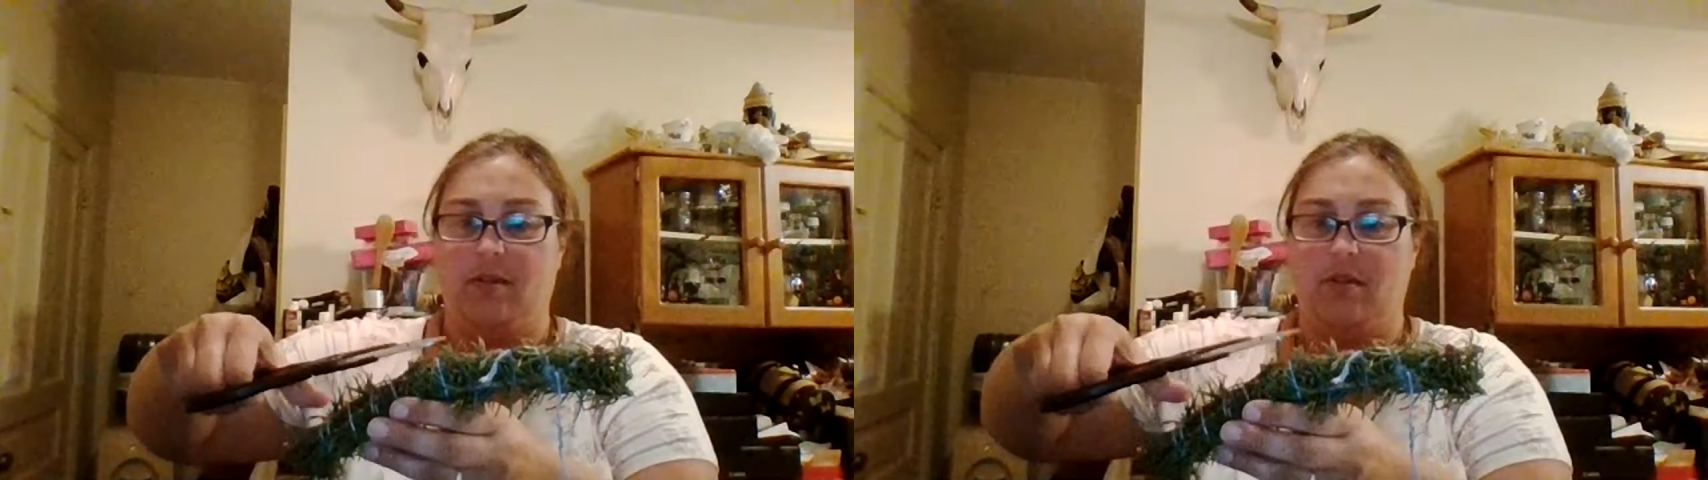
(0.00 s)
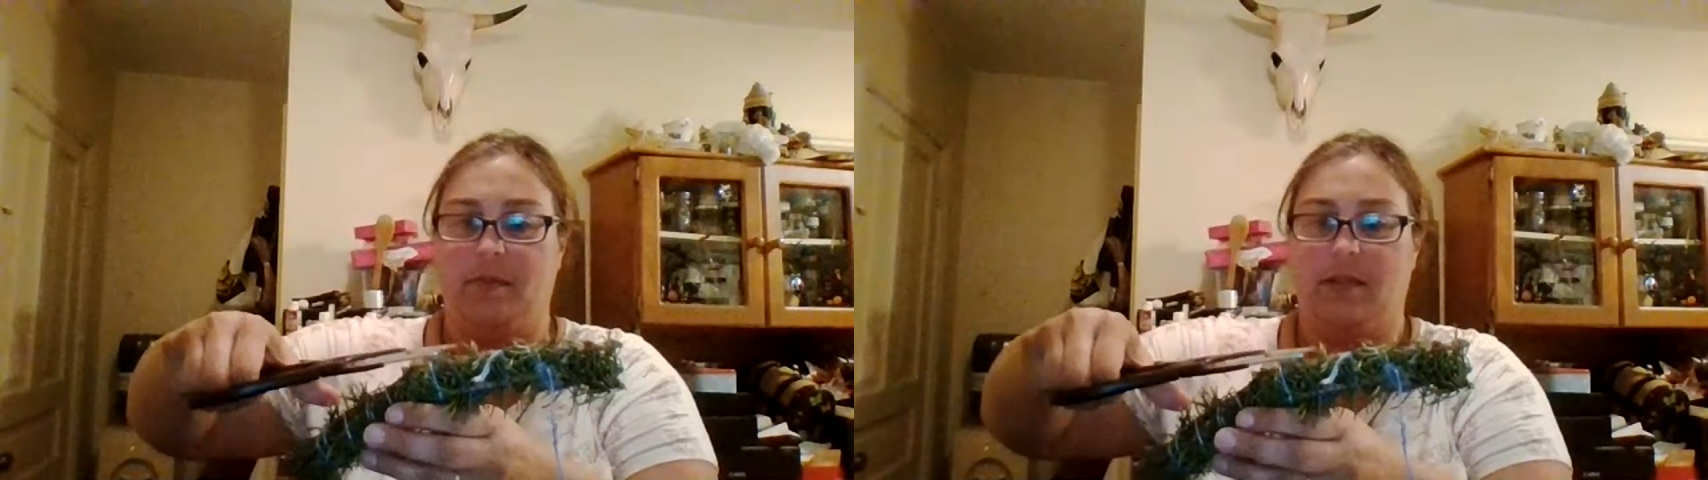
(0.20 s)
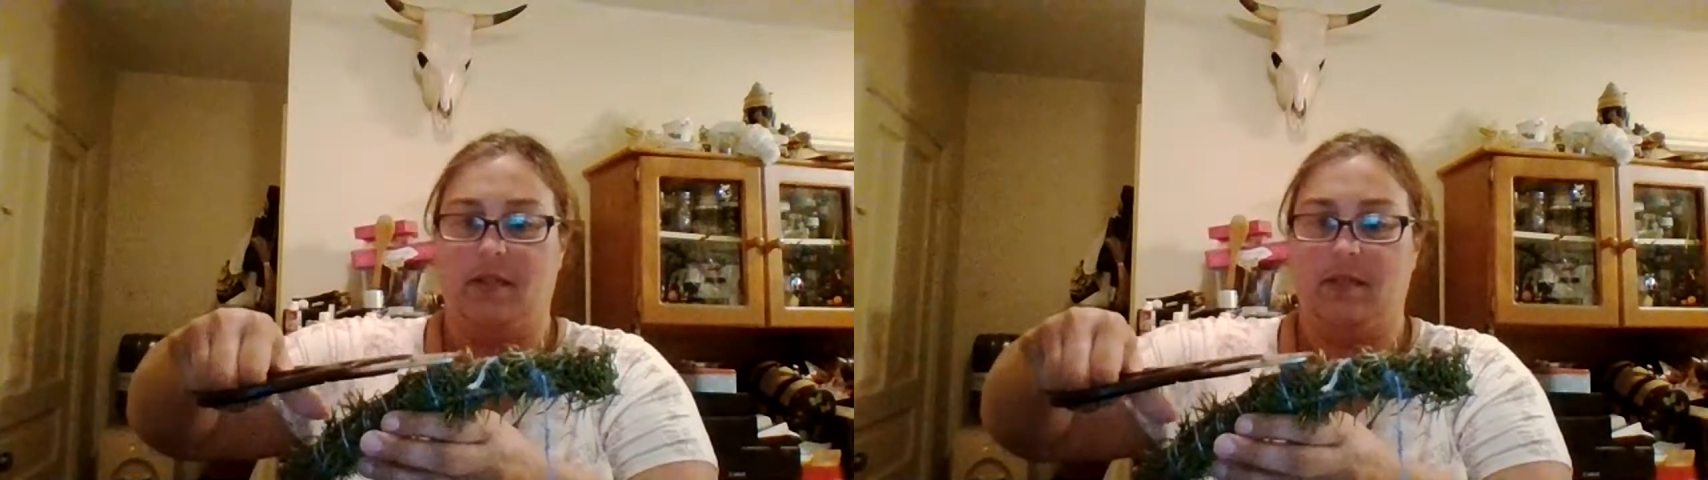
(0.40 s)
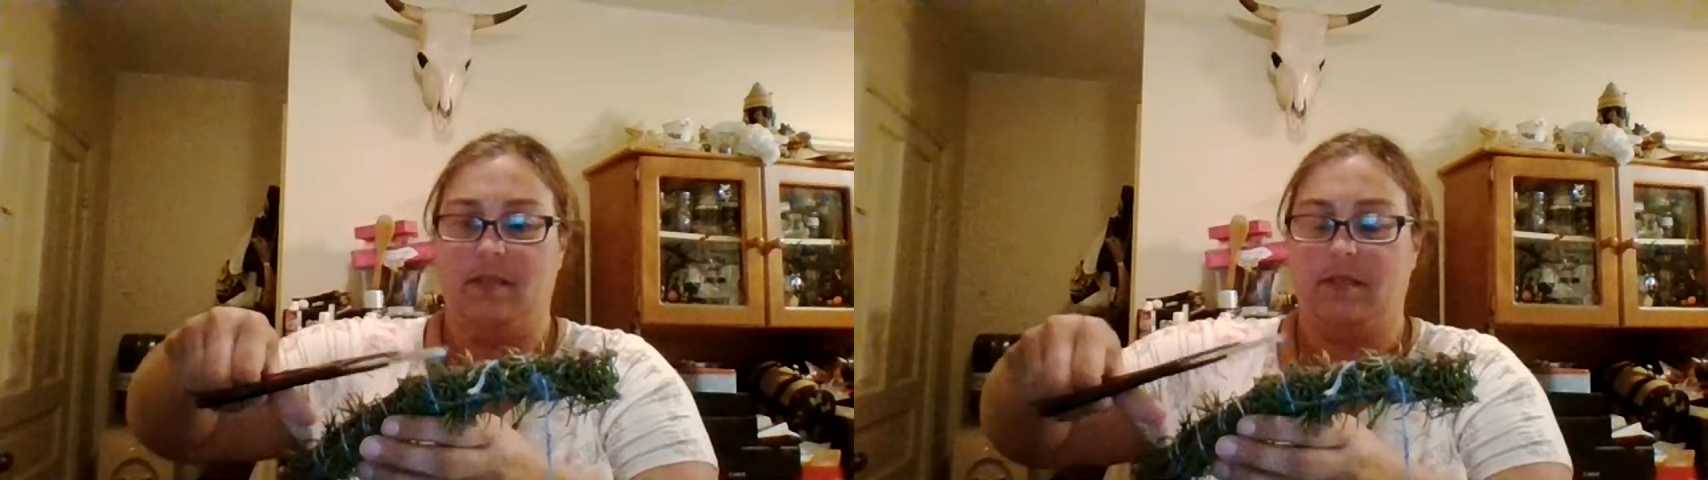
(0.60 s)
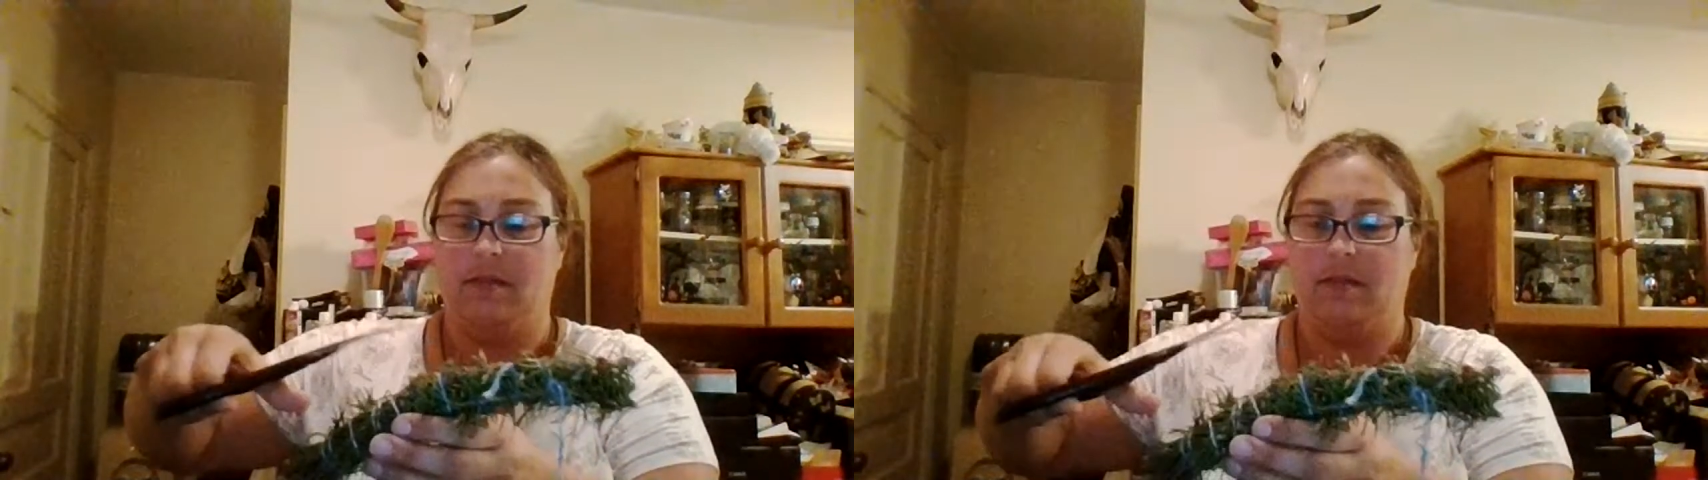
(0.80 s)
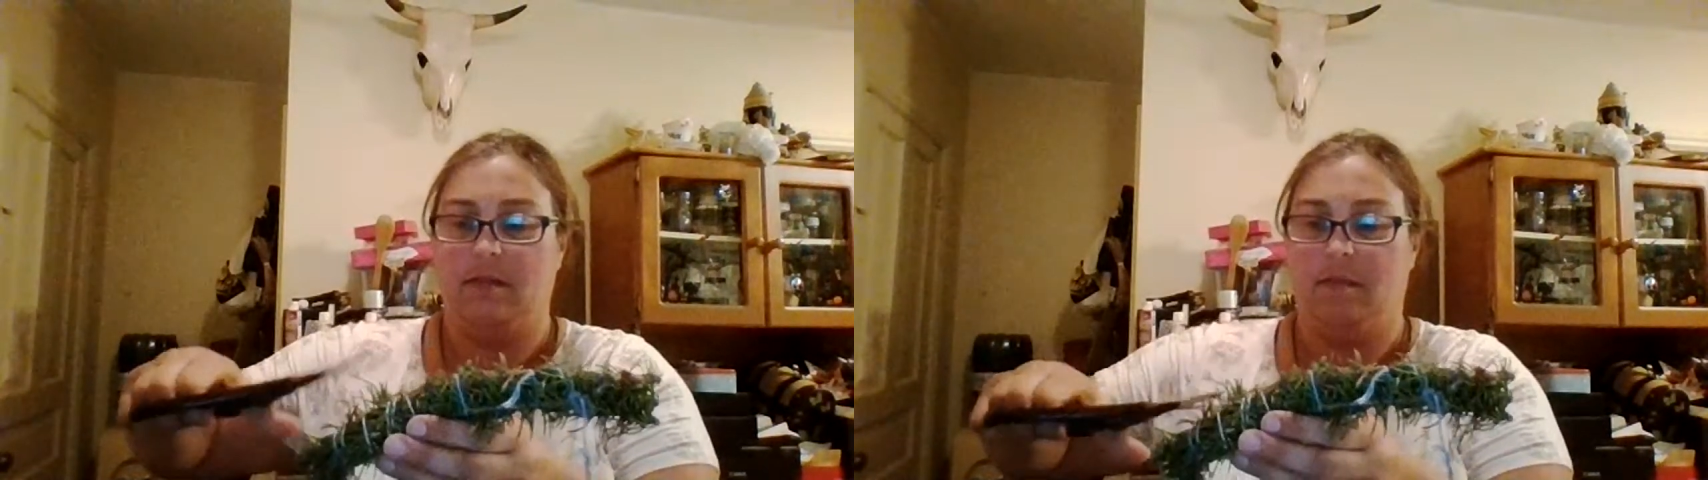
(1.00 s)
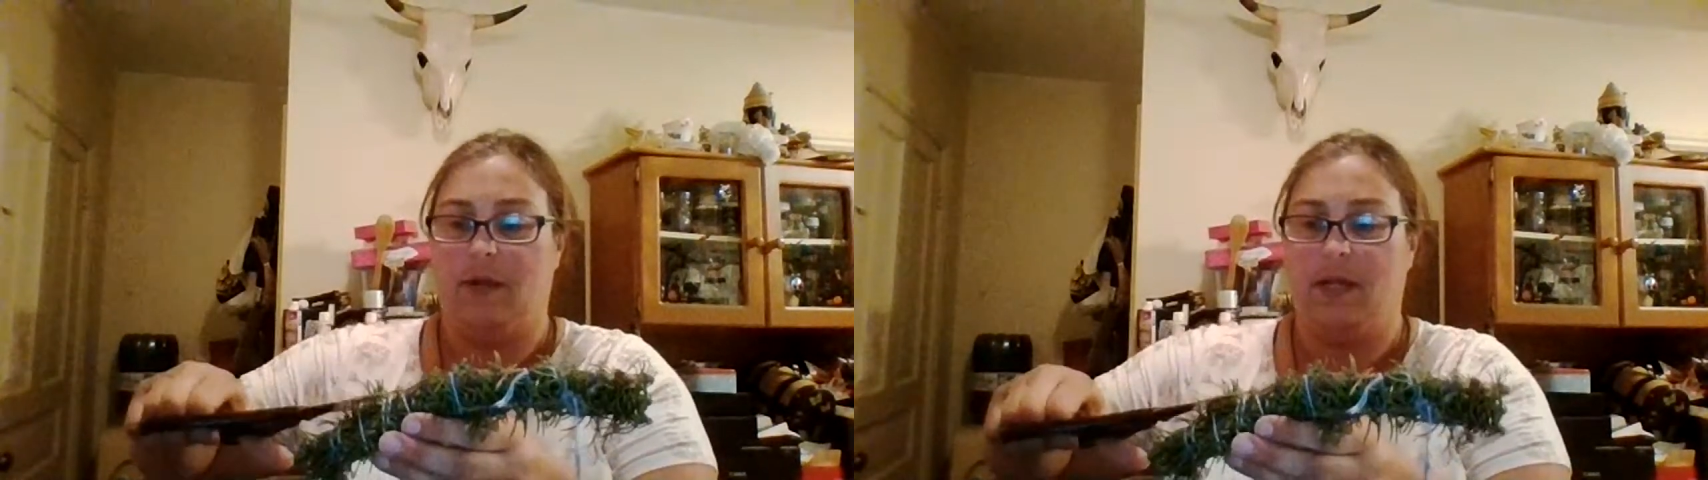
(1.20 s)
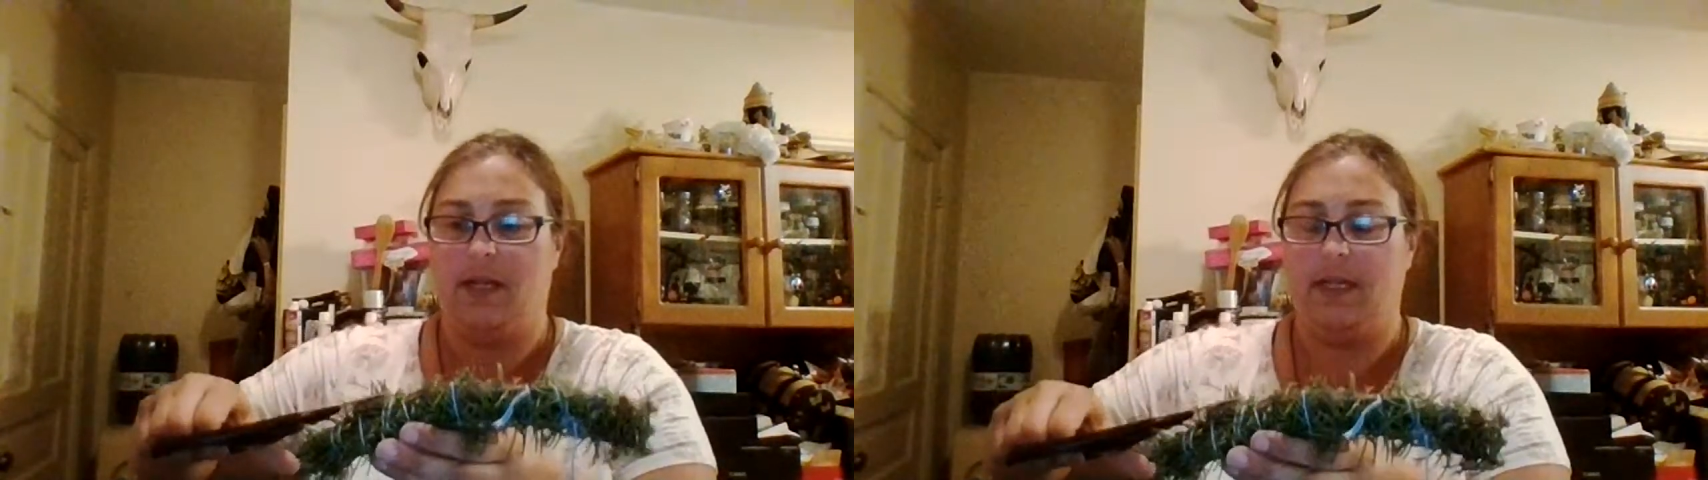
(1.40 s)
harder because
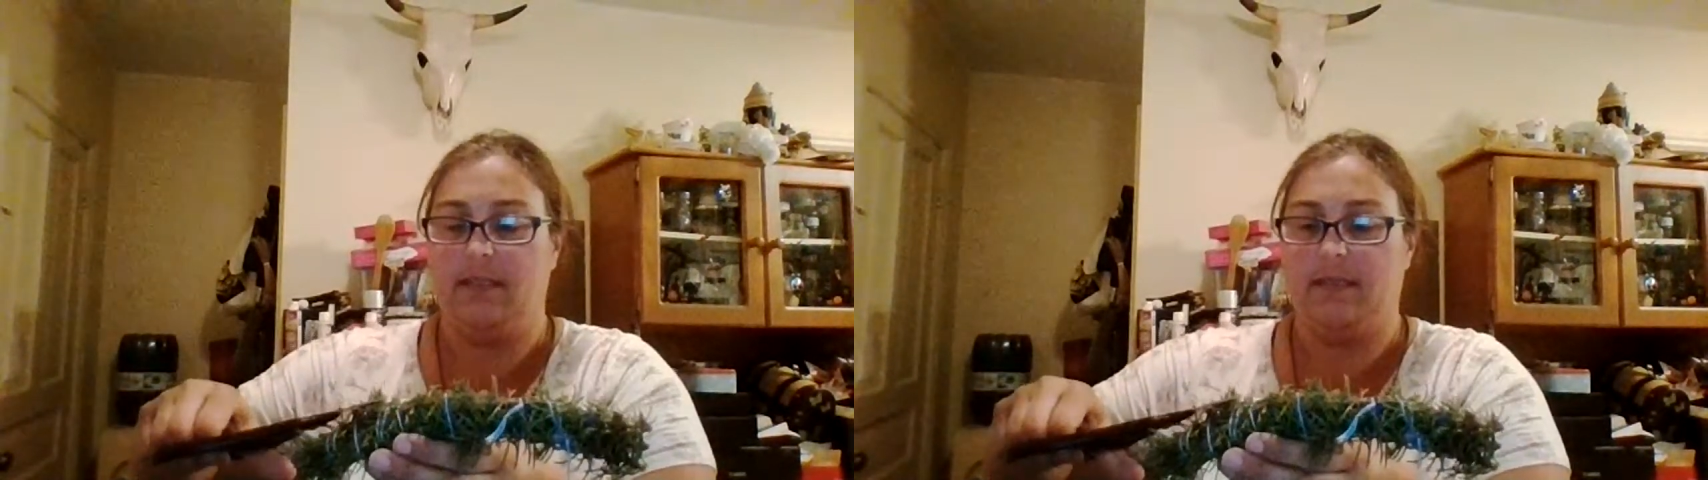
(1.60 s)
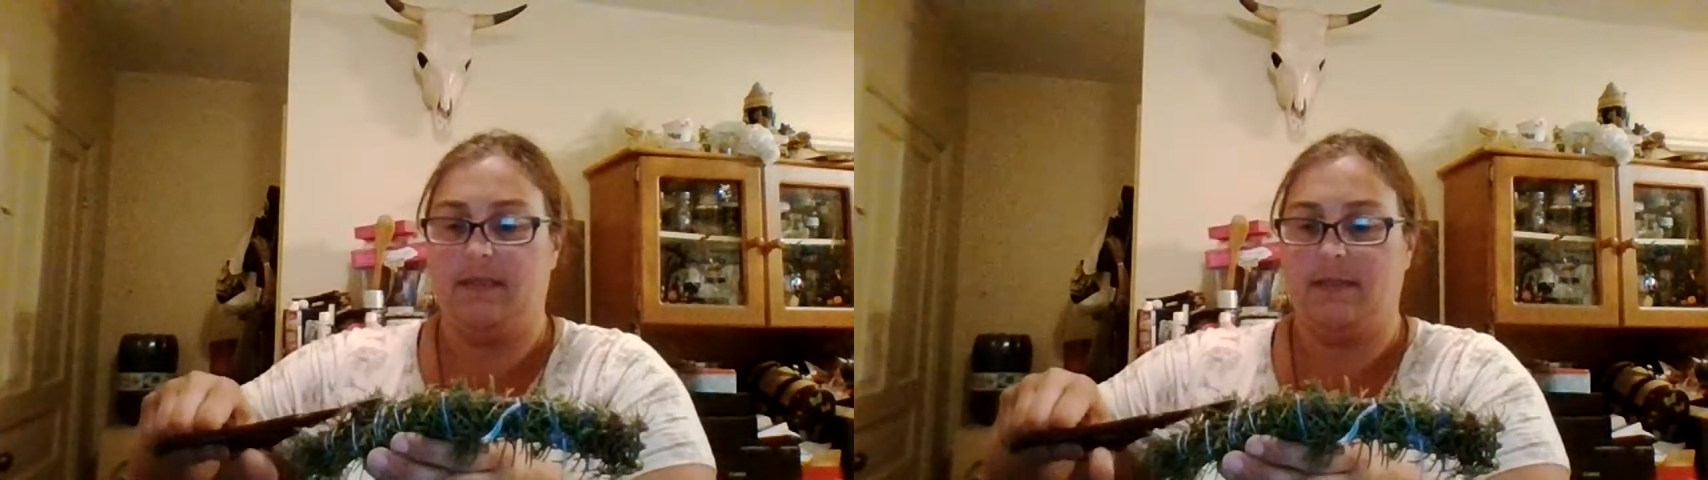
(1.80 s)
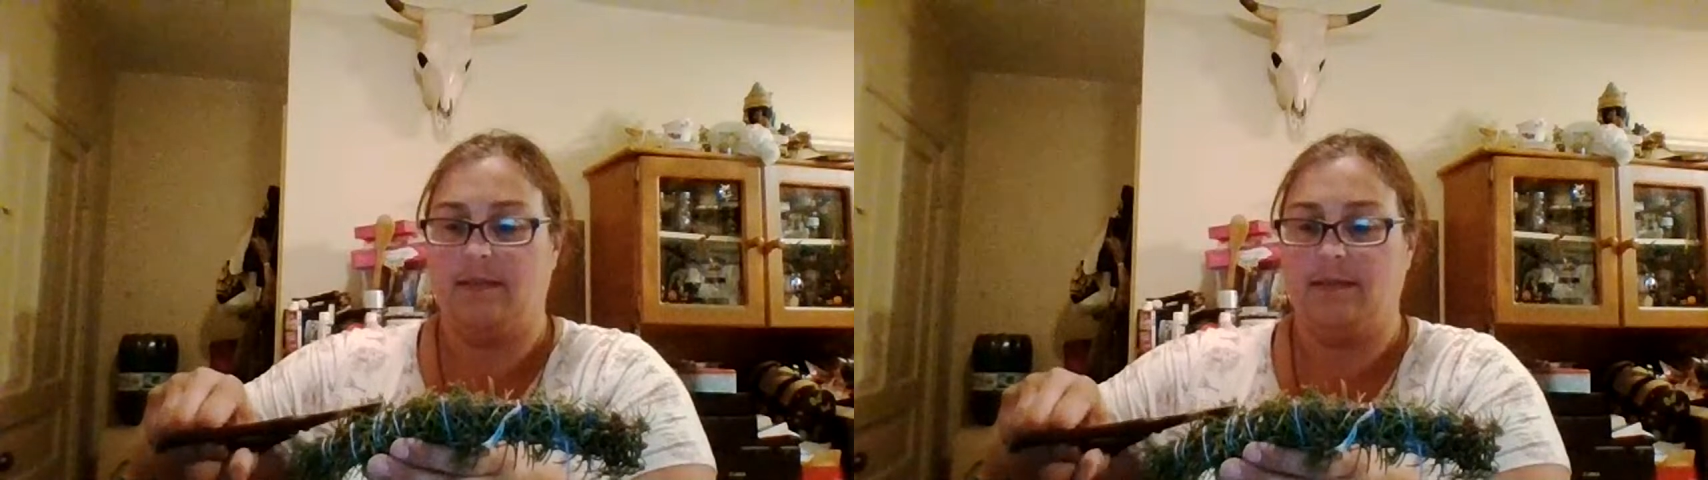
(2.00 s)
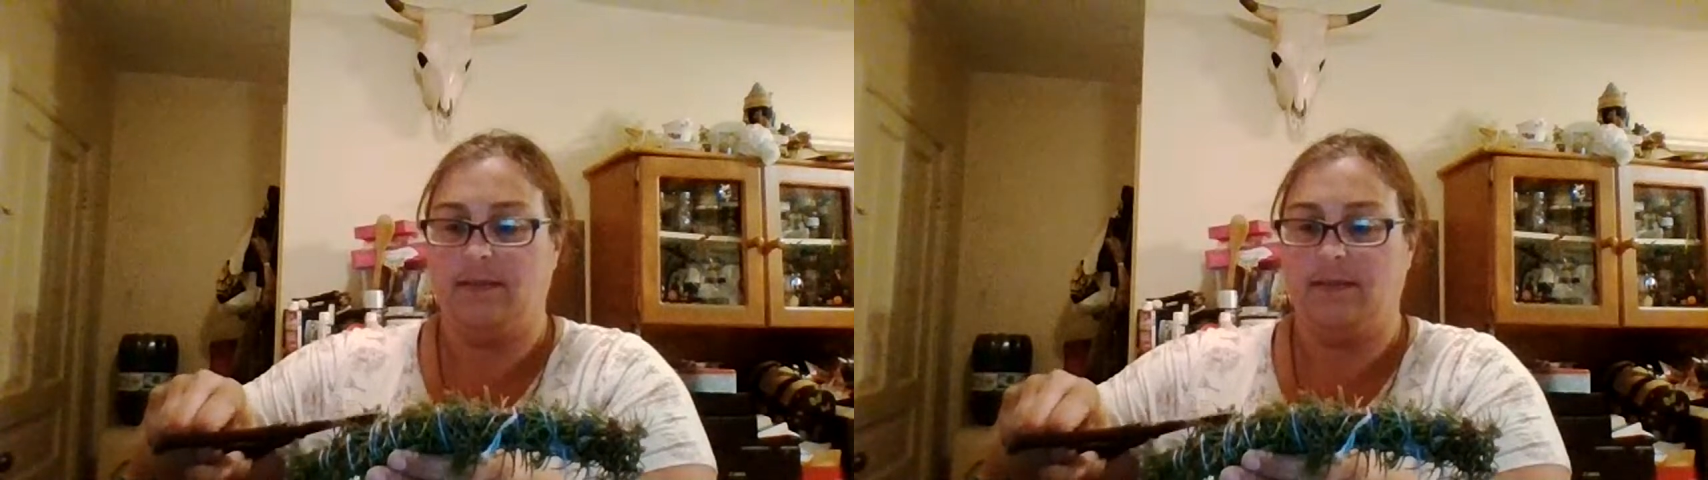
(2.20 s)
pines